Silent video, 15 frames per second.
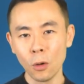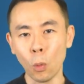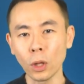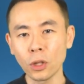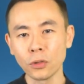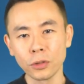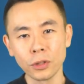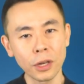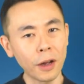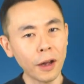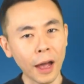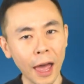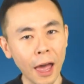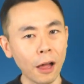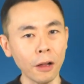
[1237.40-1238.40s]
What would your
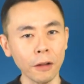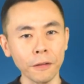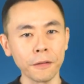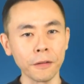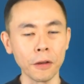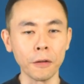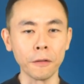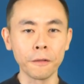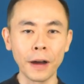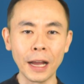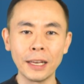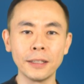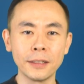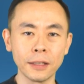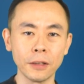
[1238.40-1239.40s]
health, your
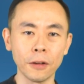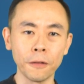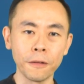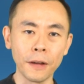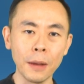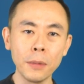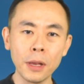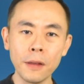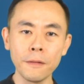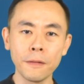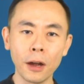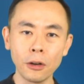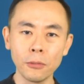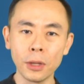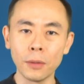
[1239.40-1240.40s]
finances, your family
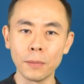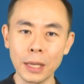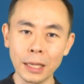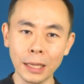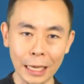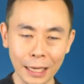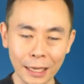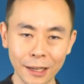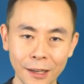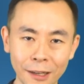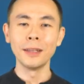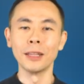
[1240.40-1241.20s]
environment be like?